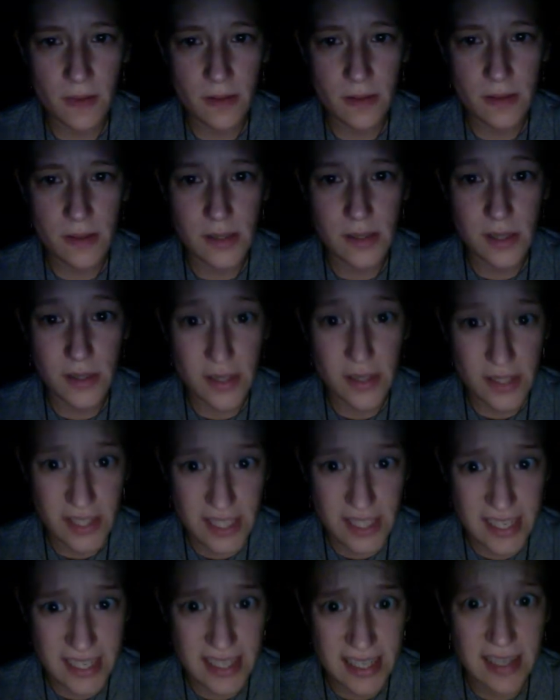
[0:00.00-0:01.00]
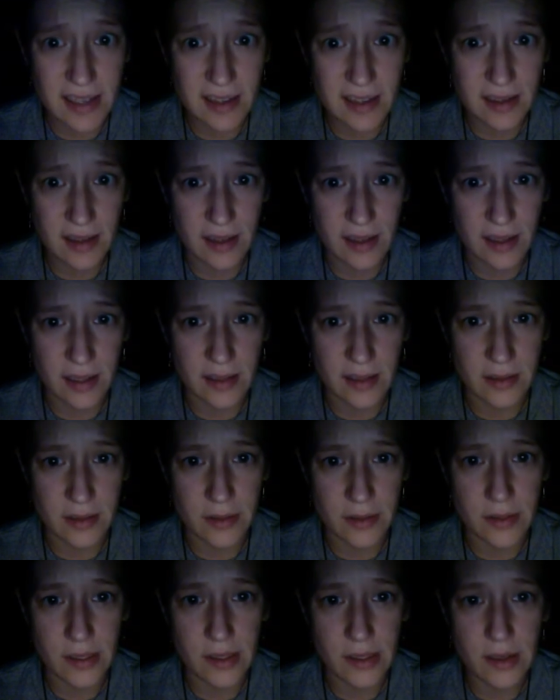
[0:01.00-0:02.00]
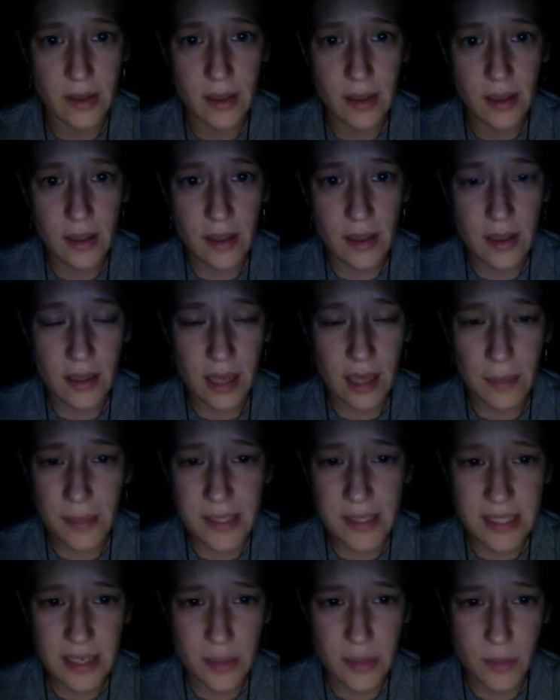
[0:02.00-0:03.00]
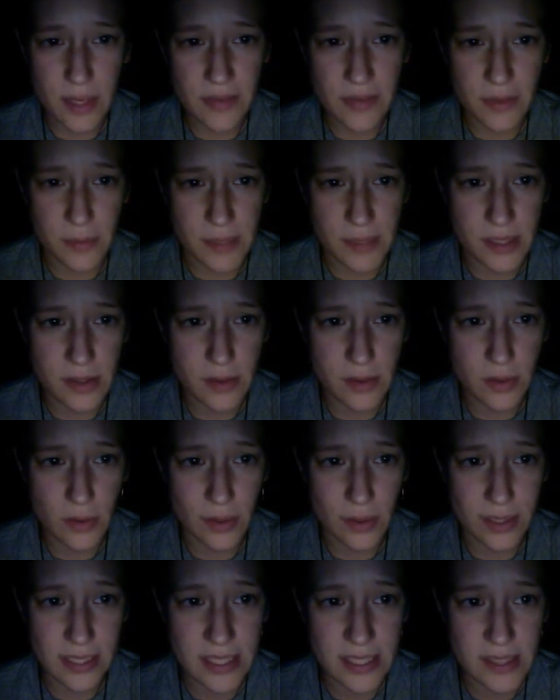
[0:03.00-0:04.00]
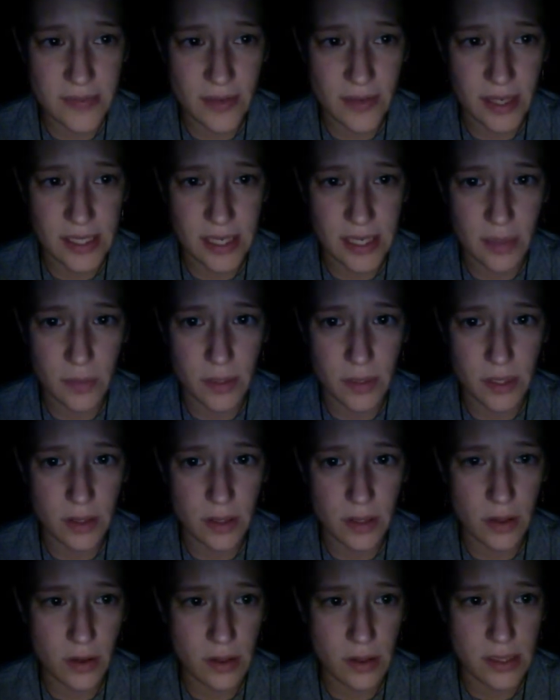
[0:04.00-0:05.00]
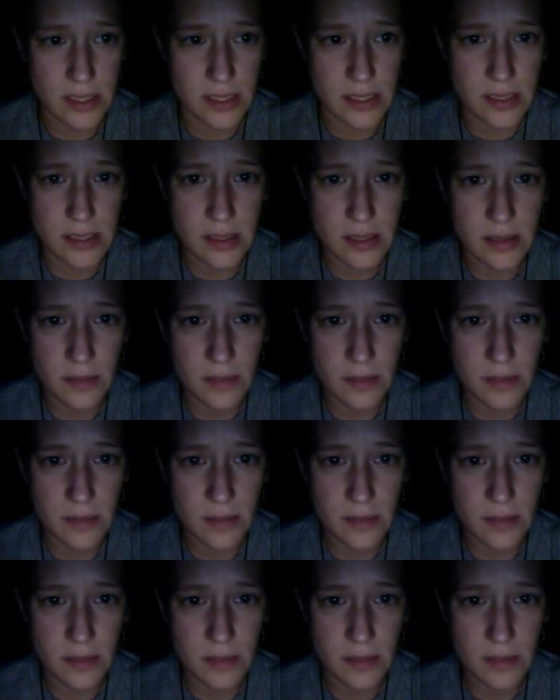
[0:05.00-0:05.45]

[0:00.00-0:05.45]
So you see, I concluded, I must get away from it, or at least find out what the cause is.